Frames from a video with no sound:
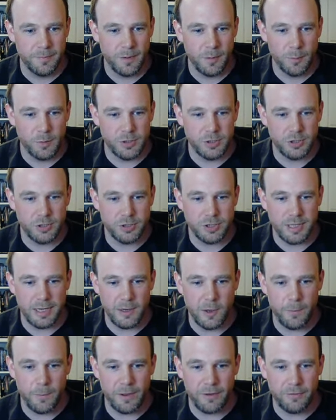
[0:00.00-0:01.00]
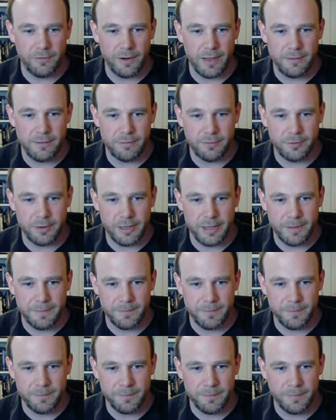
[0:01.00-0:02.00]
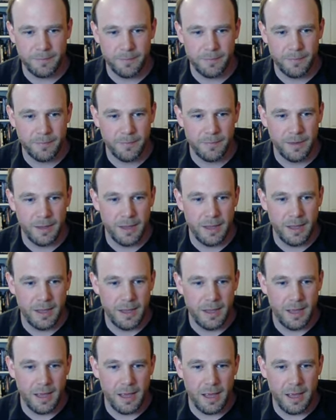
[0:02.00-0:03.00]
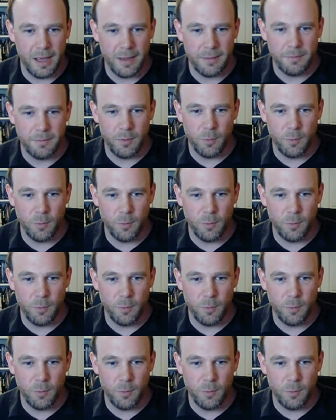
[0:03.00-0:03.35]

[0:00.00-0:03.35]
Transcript: which is just a little bit of flavour really. Um,